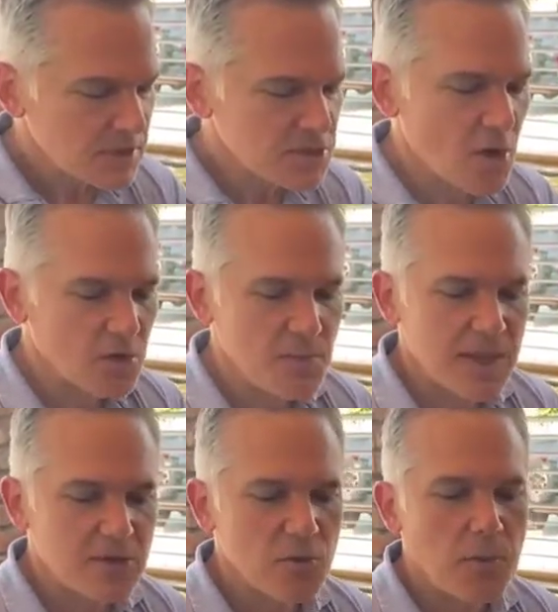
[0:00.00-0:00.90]
So you
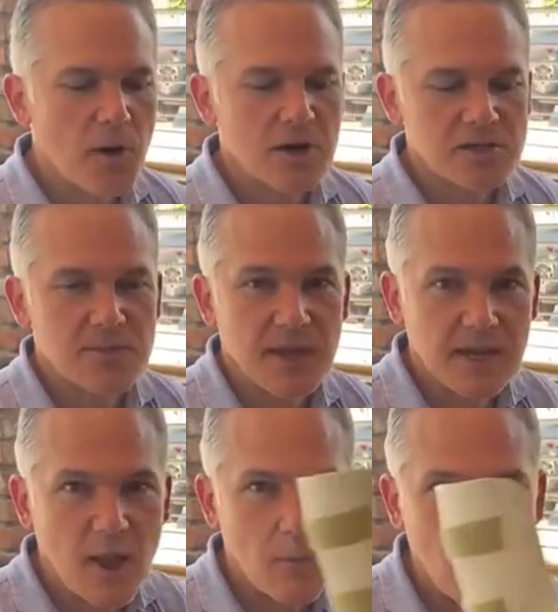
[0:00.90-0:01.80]
make two parts. You make
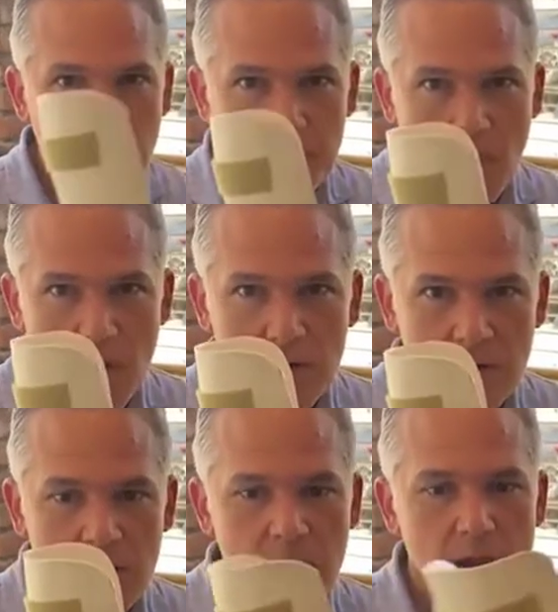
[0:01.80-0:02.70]
an elbow part,
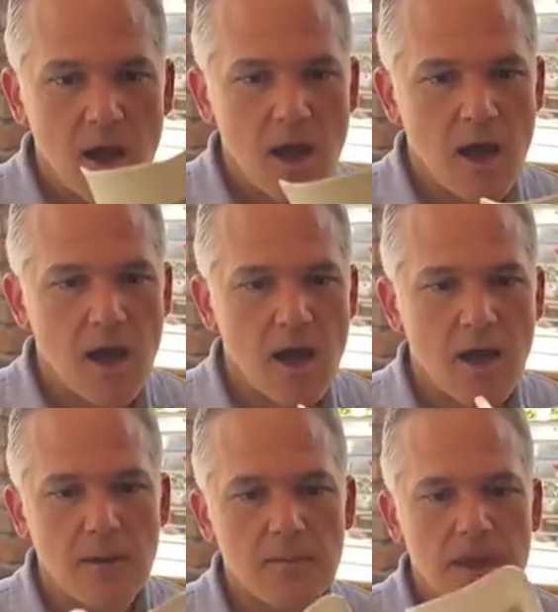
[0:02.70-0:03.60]

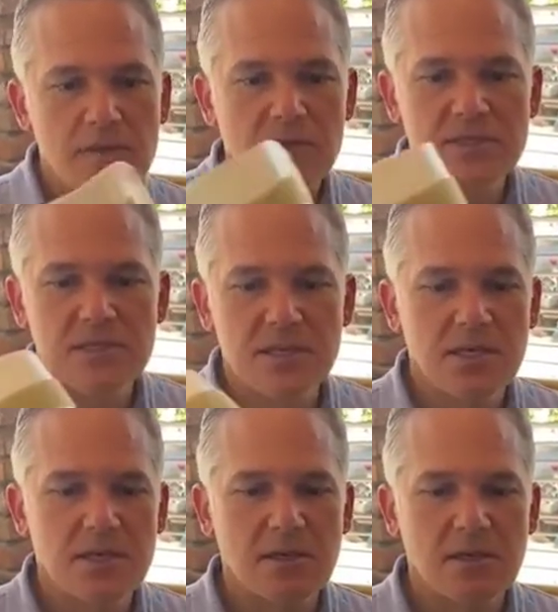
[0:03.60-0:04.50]
and you can
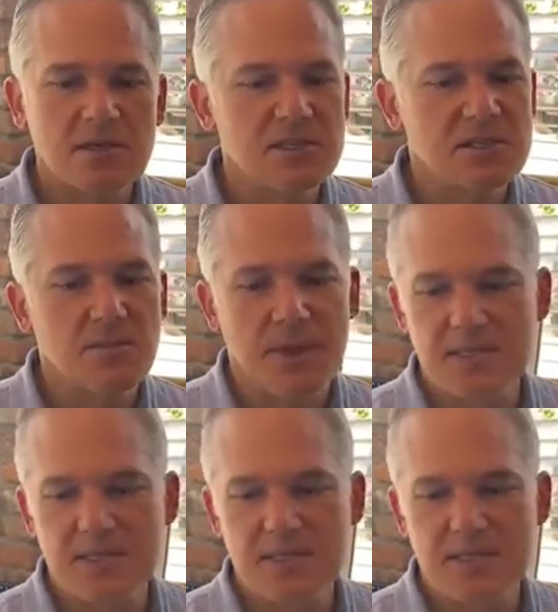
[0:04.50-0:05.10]
see it's just